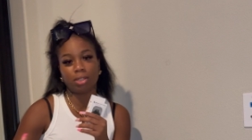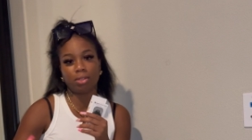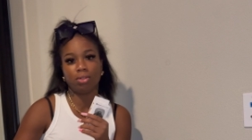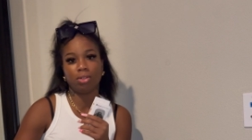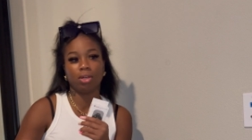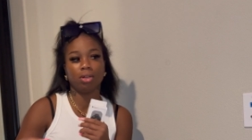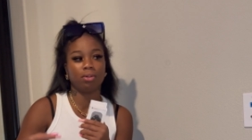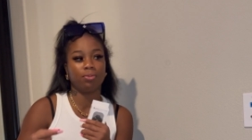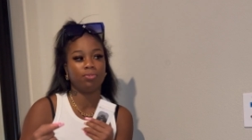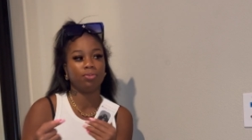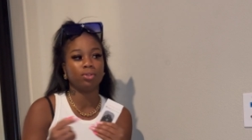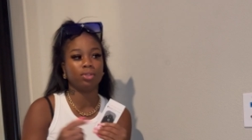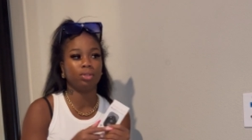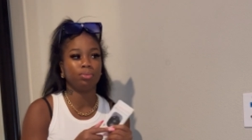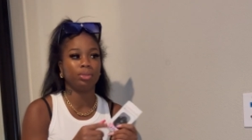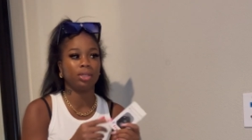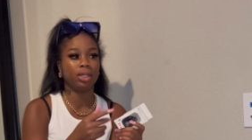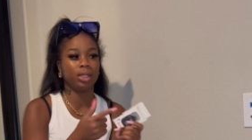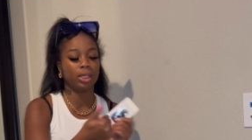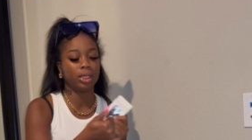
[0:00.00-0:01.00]
you know, for to
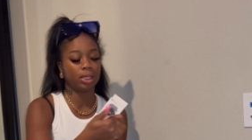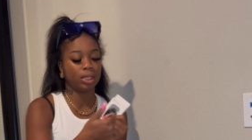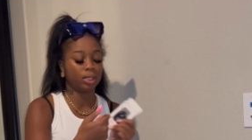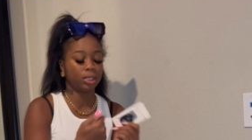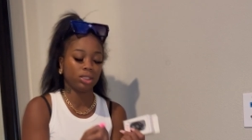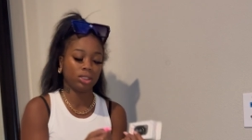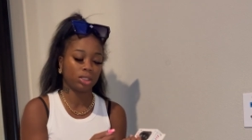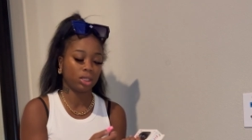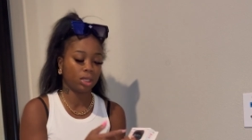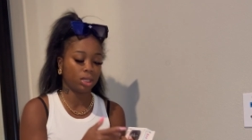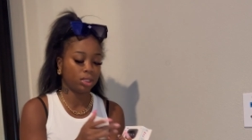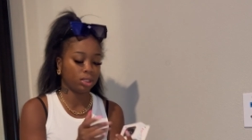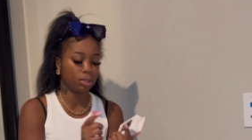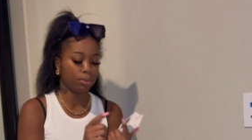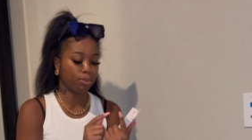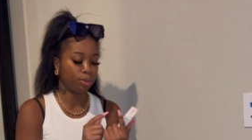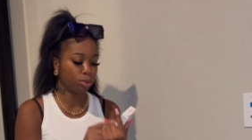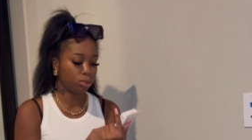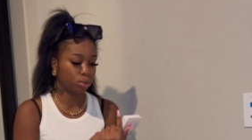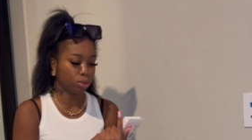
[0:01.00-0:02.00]
be clicking and shit. It's a
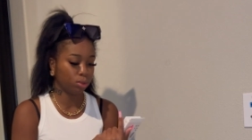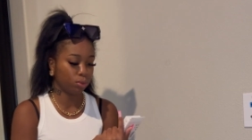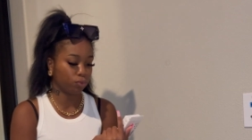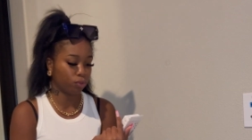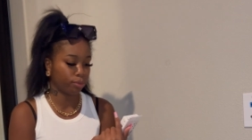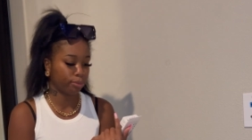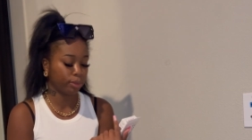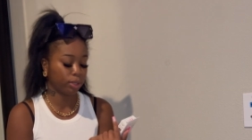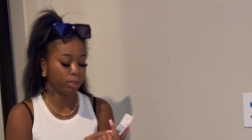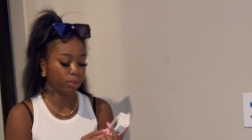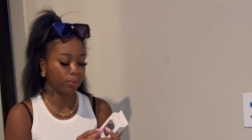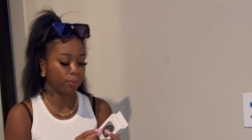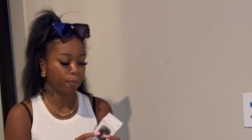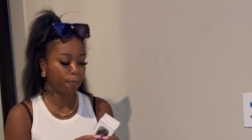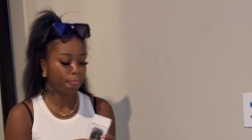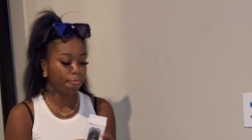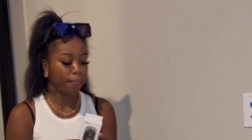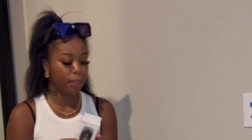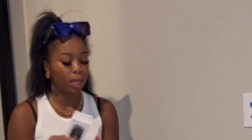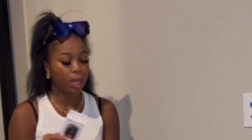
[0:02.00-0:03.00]
Bluetooth remote.
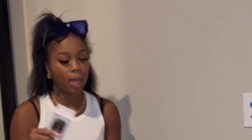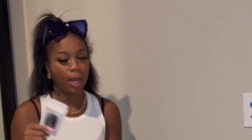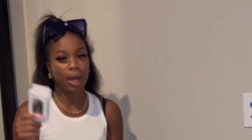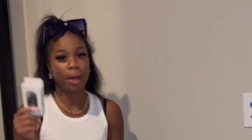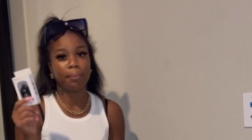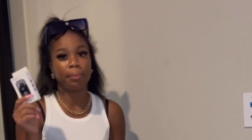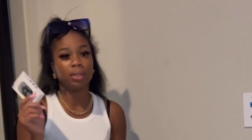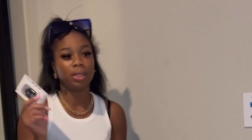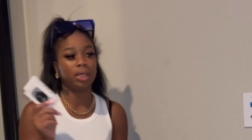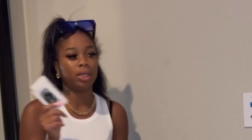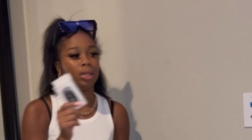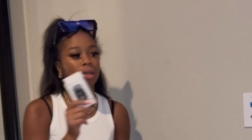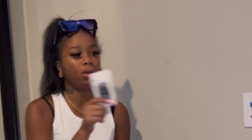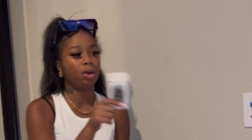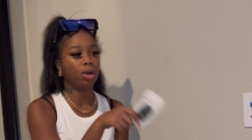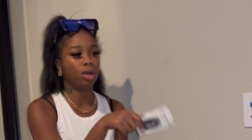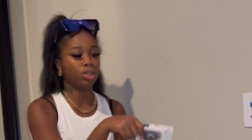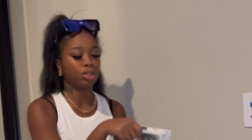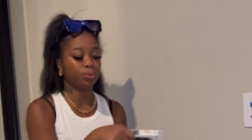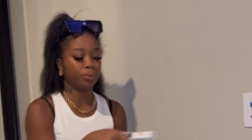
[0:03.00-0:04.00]
I'm gonna link
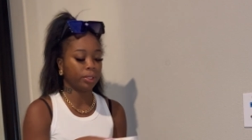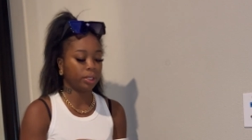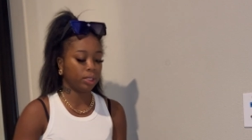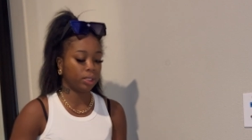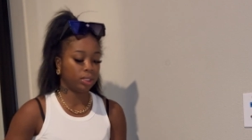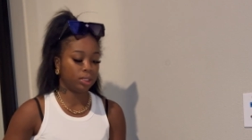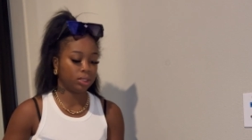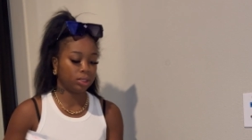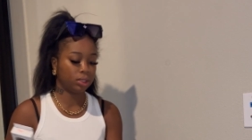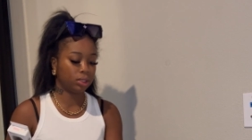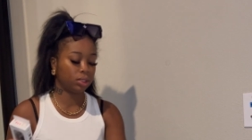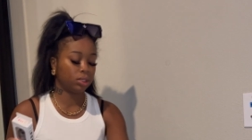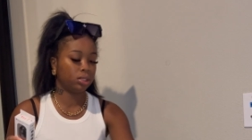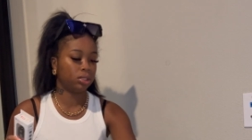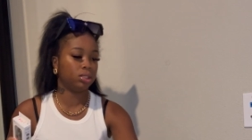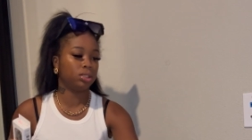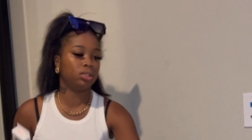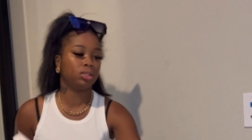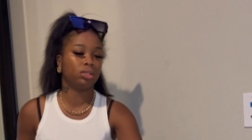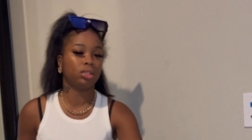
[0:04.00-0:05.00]
all three of these
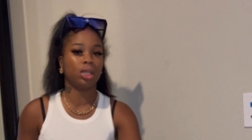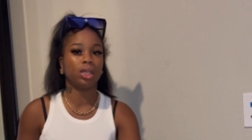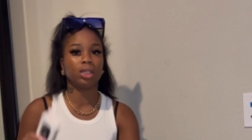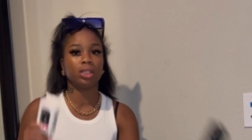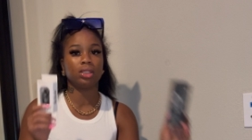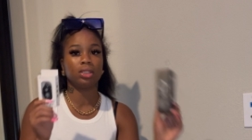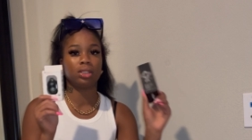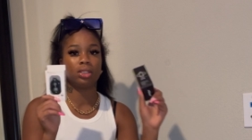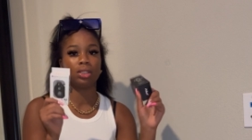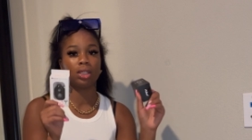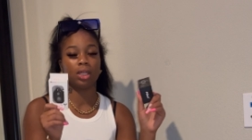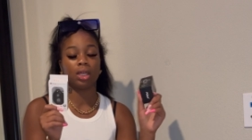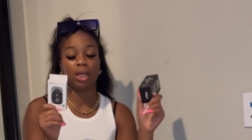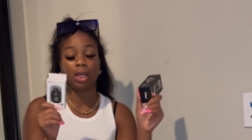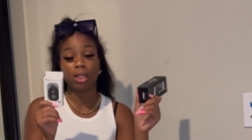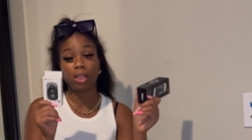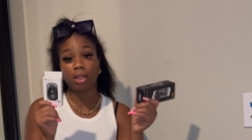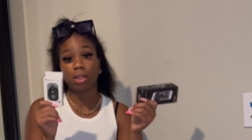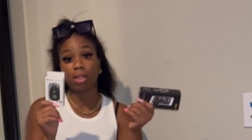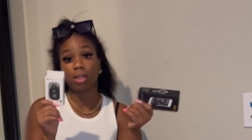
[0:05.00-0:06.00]
things
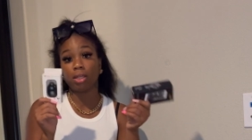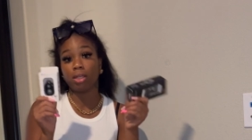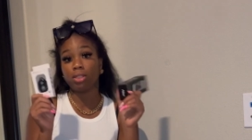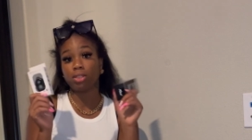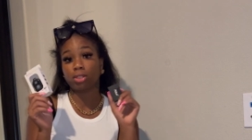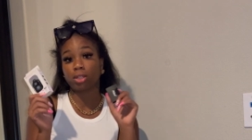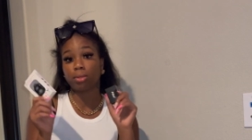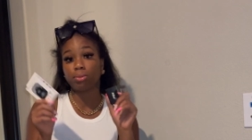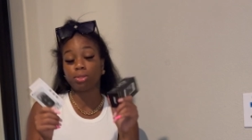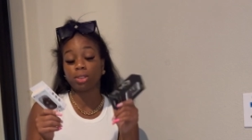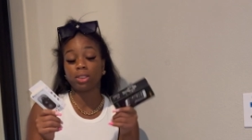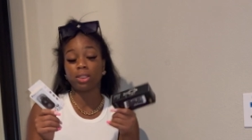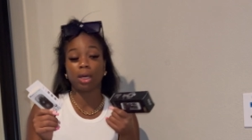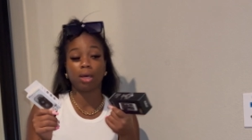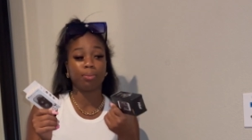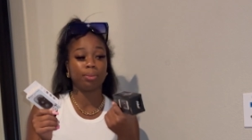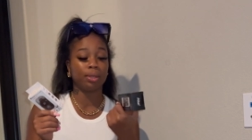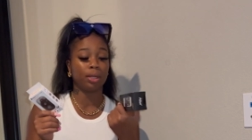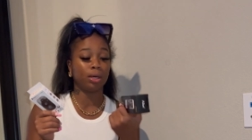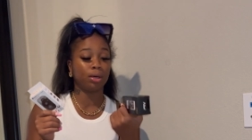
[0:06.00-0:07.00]
in the description
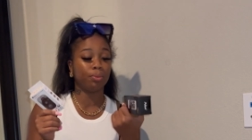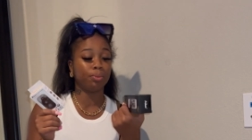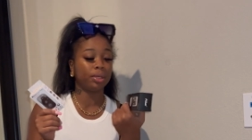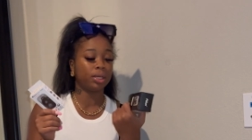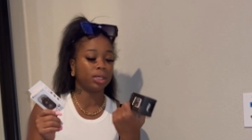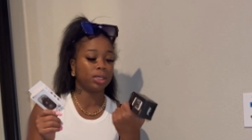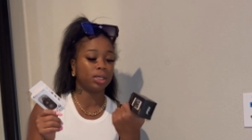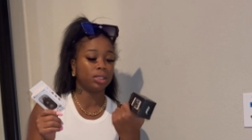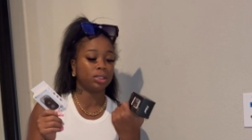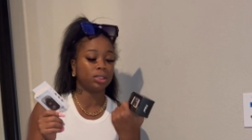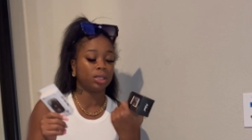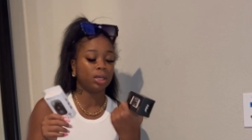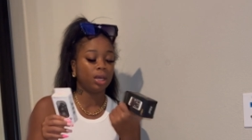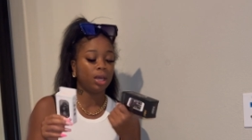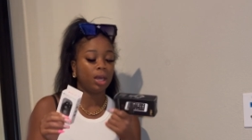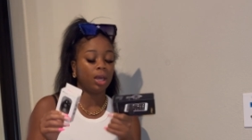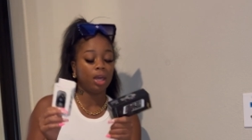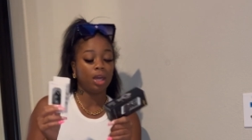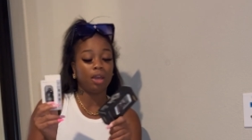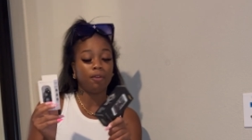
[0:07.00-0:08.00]
down below because
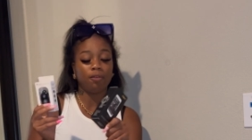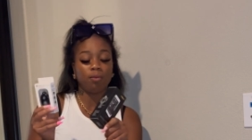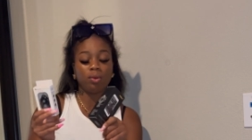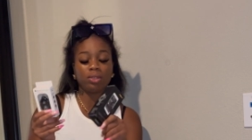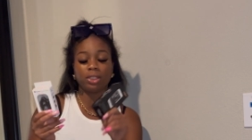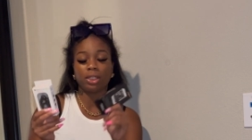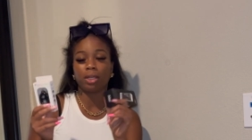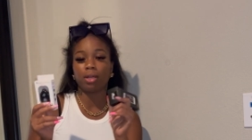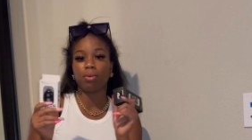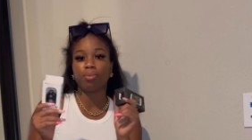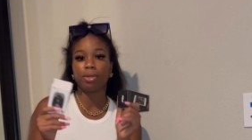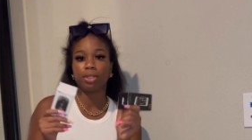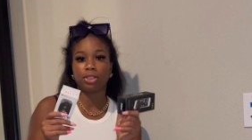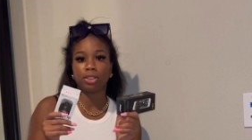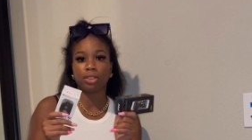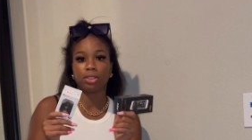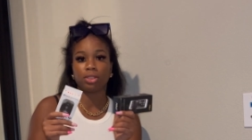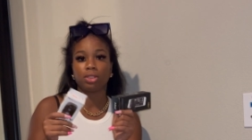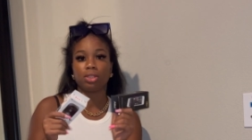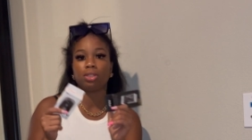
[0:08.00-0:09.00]
if you want to take your own
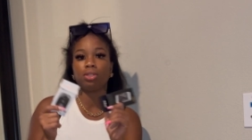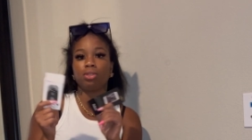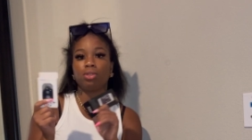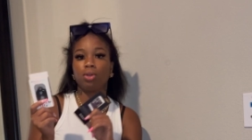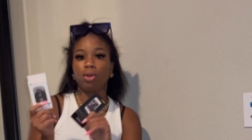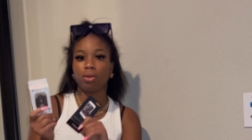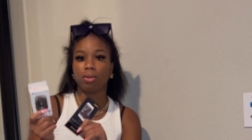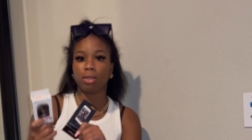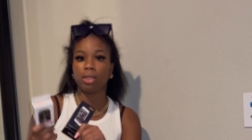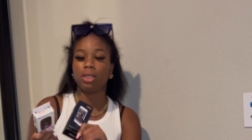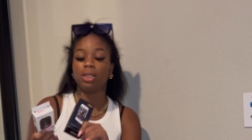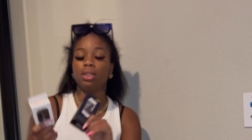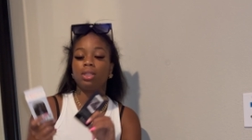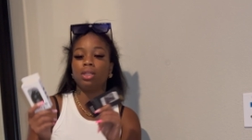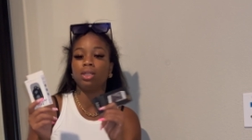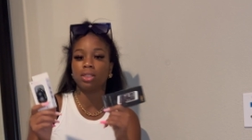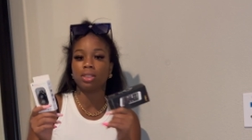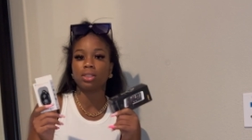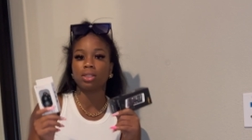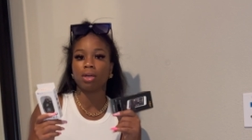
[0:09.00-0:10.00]
pictures you're gonna need
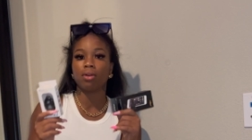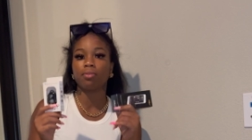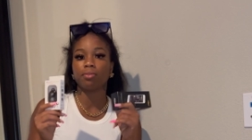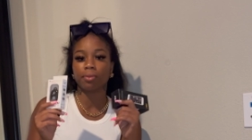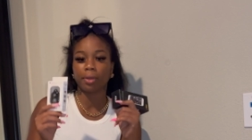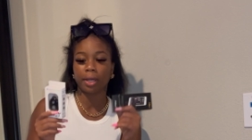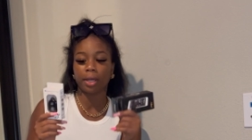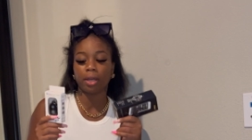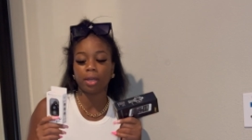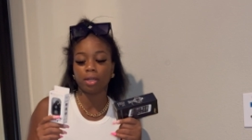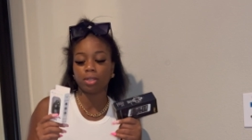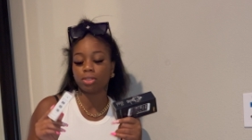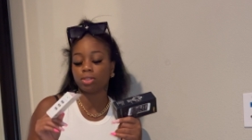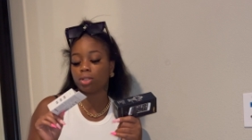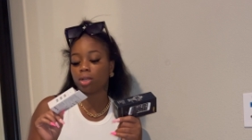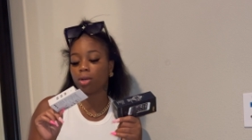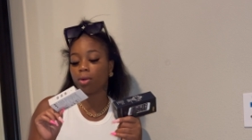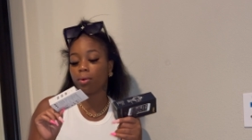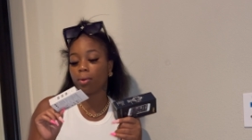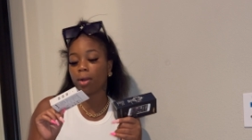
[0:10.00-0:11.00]
this stuff right here
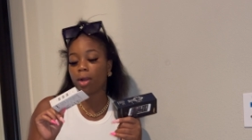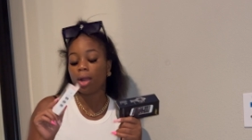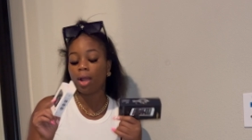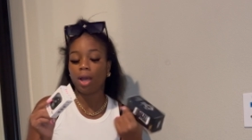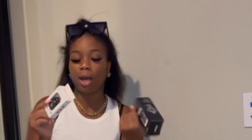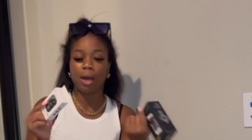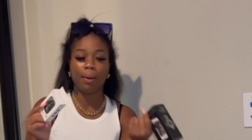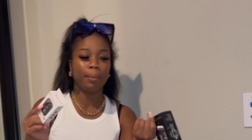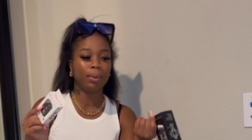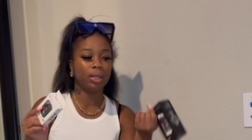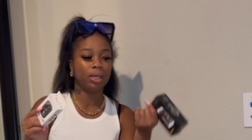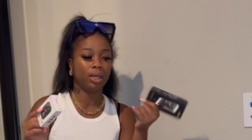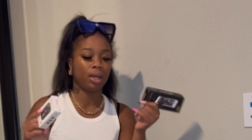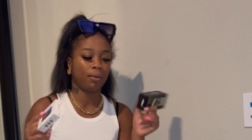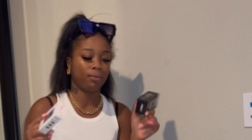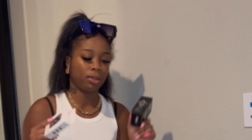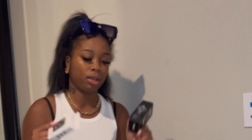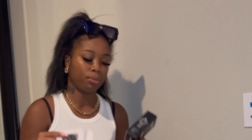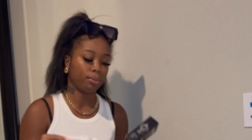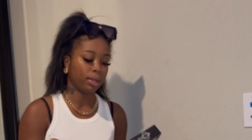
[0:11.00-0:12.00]
so i'm gonna link
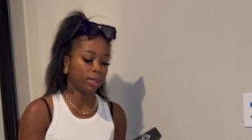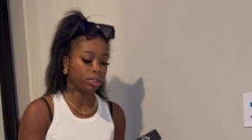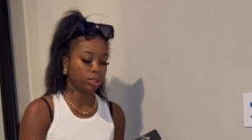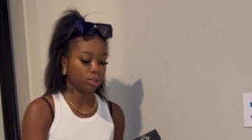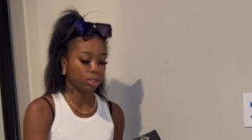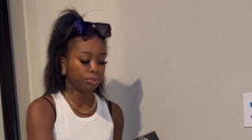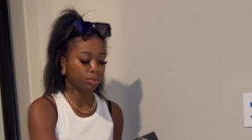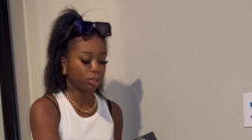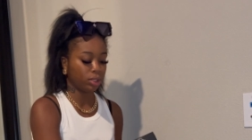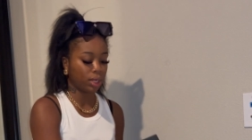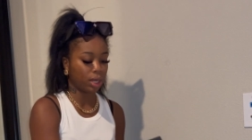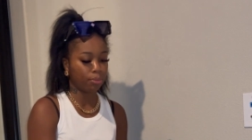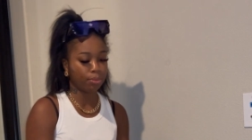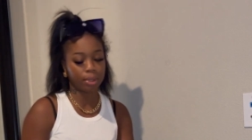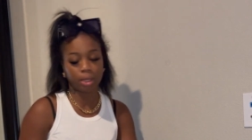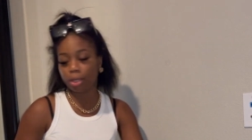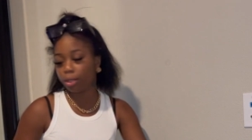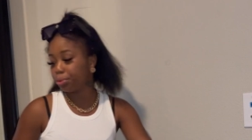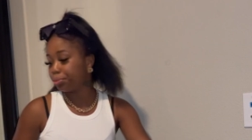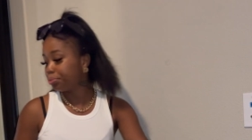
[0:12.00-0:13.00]
everything in my description down
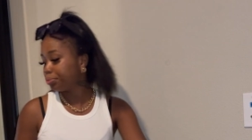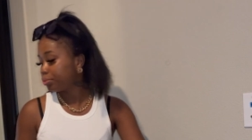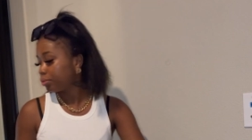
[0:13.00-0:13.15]
below